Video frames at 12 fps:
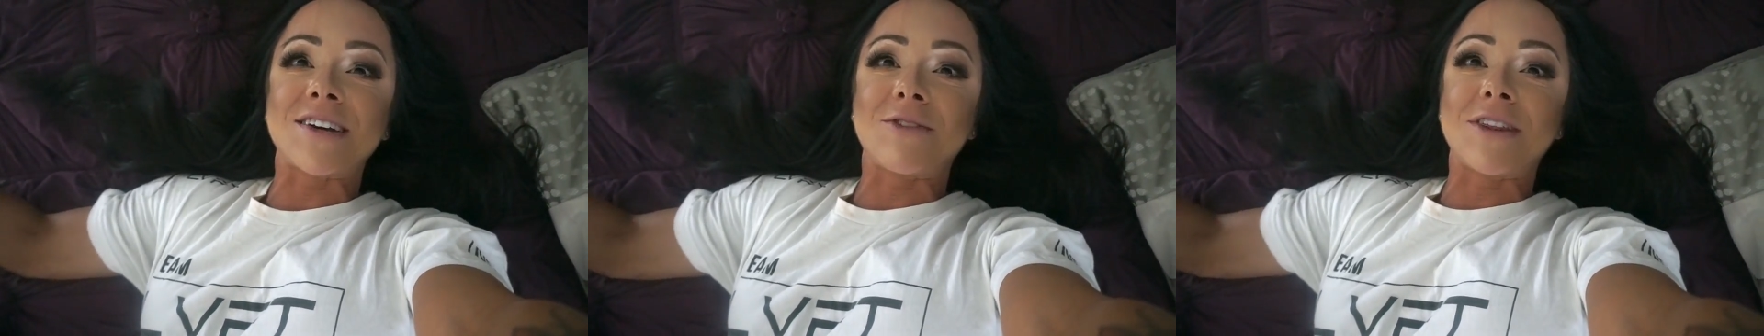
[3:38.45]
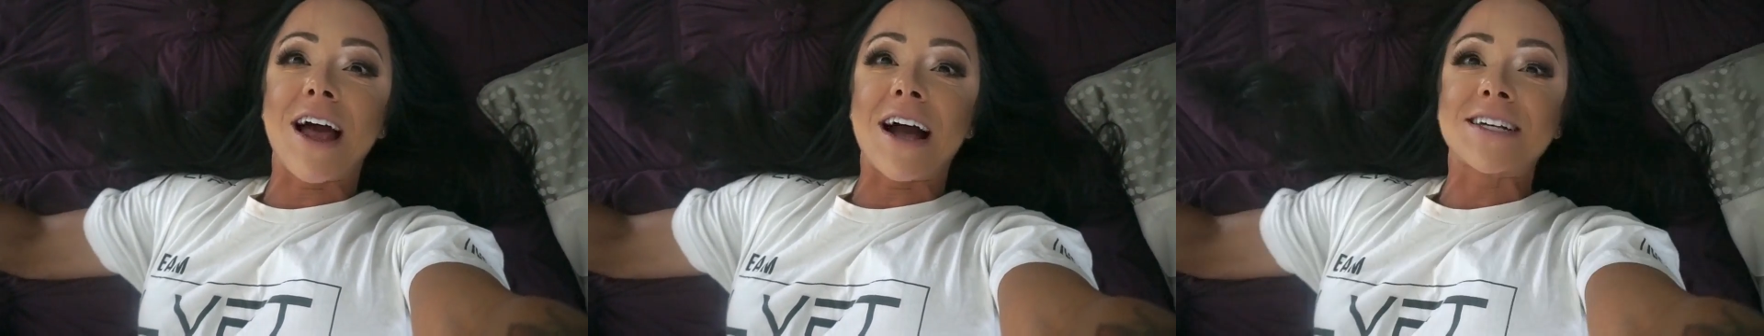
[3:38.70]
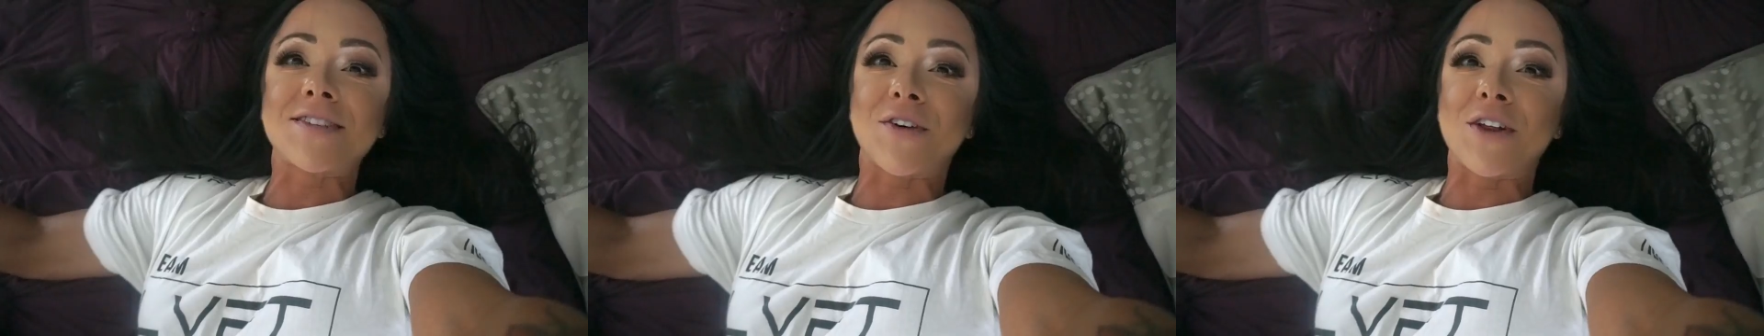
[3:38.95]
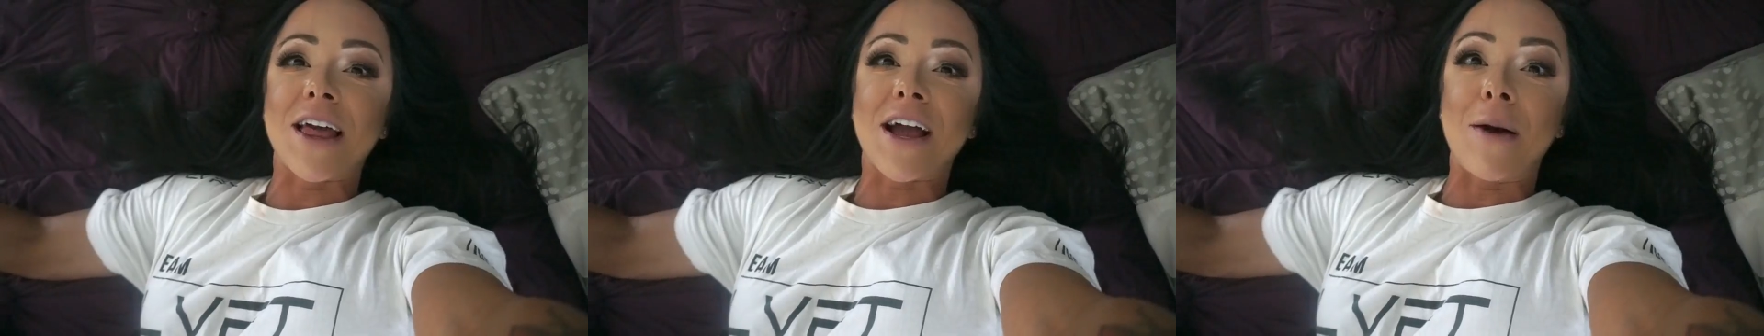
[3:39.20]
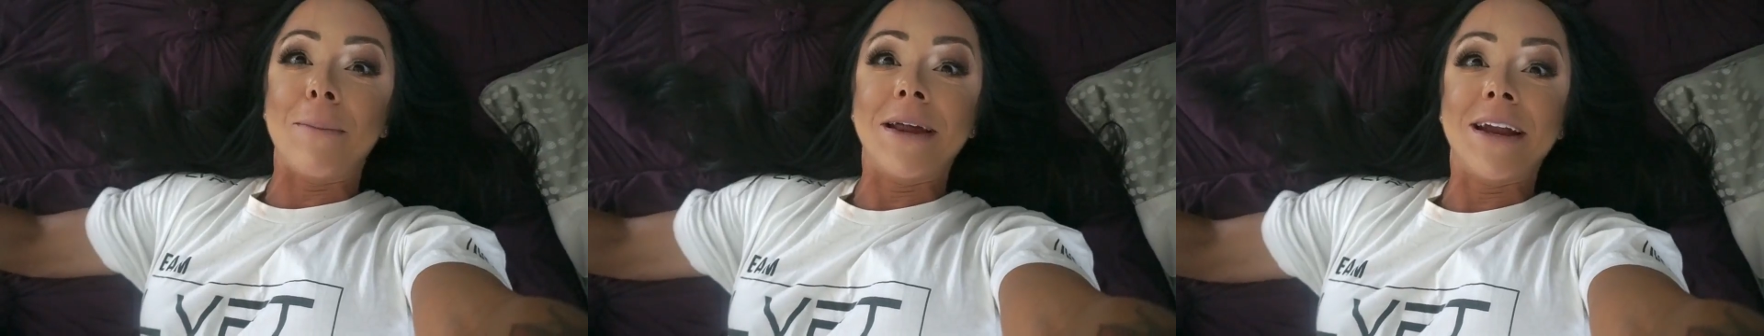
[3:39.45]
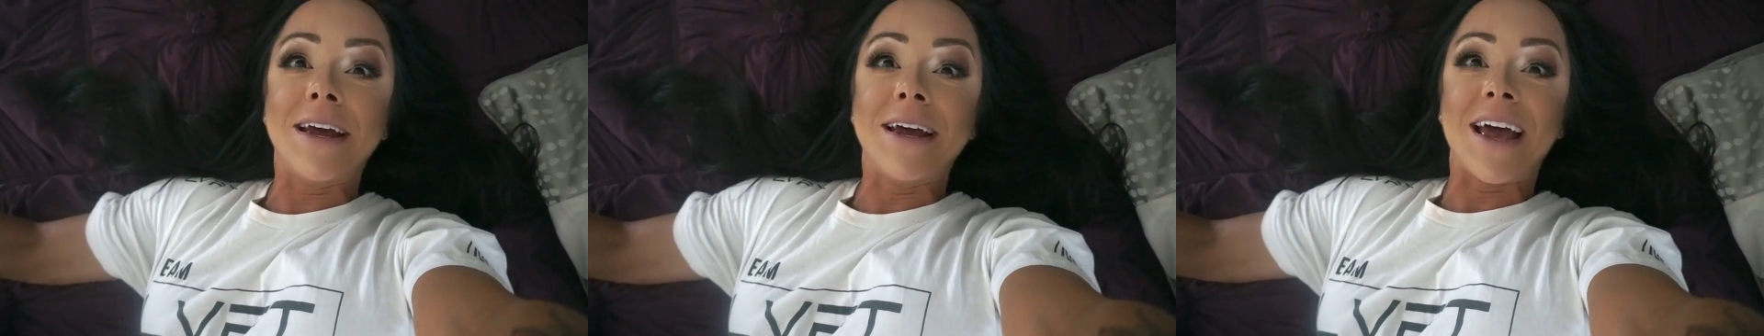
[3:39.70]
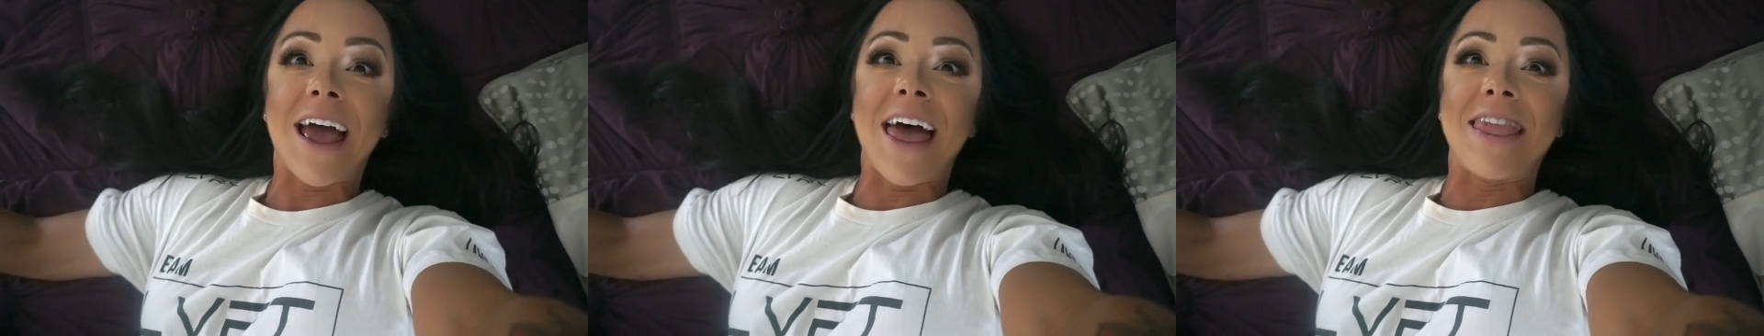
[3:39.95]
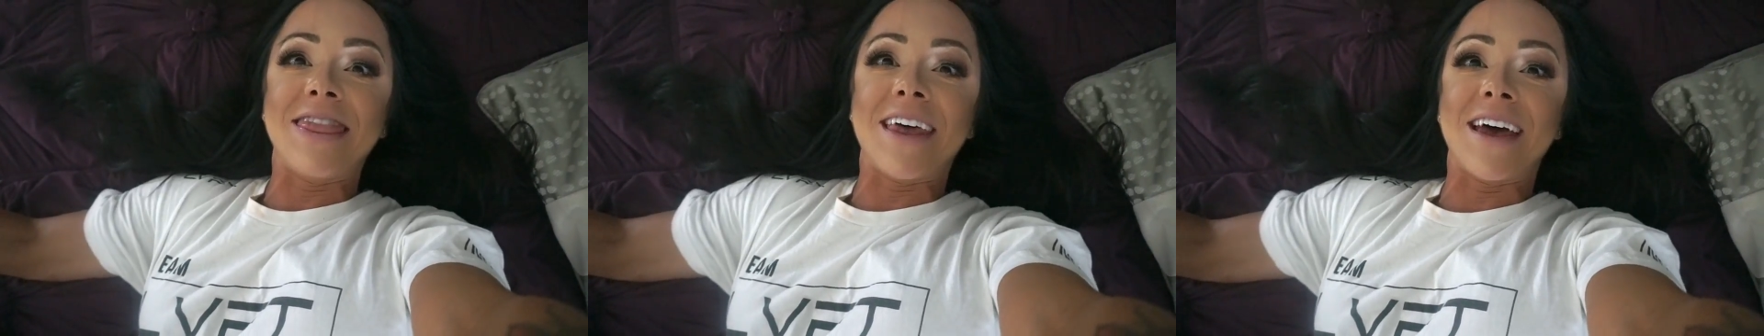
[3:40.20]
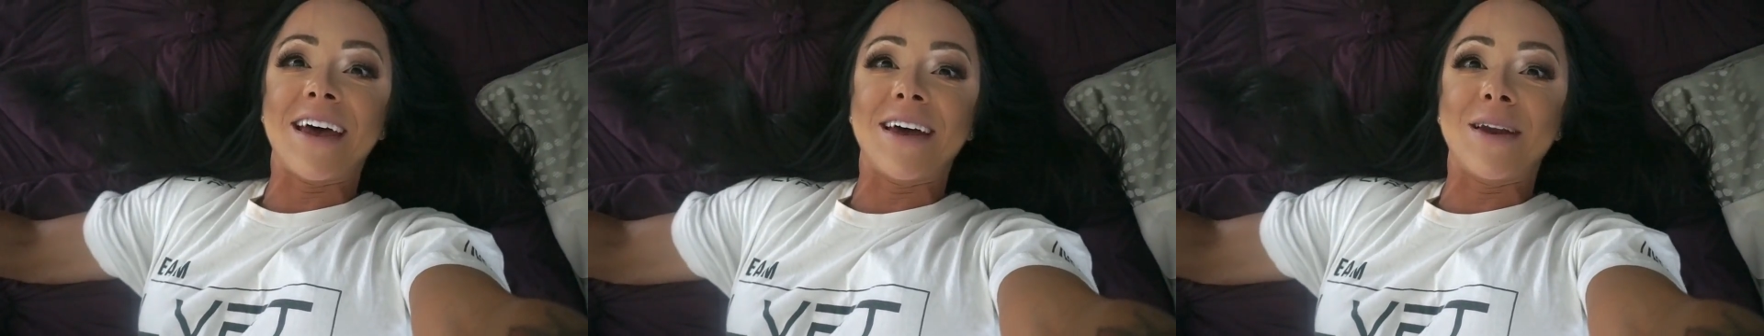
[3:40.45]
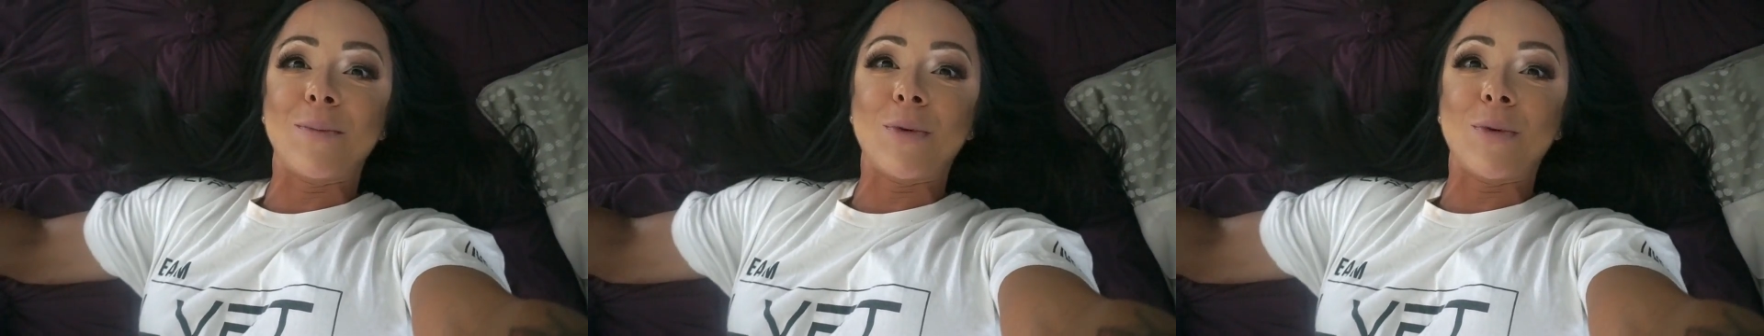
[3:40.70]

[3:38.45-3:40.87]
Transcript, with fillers: relax for like a minute and then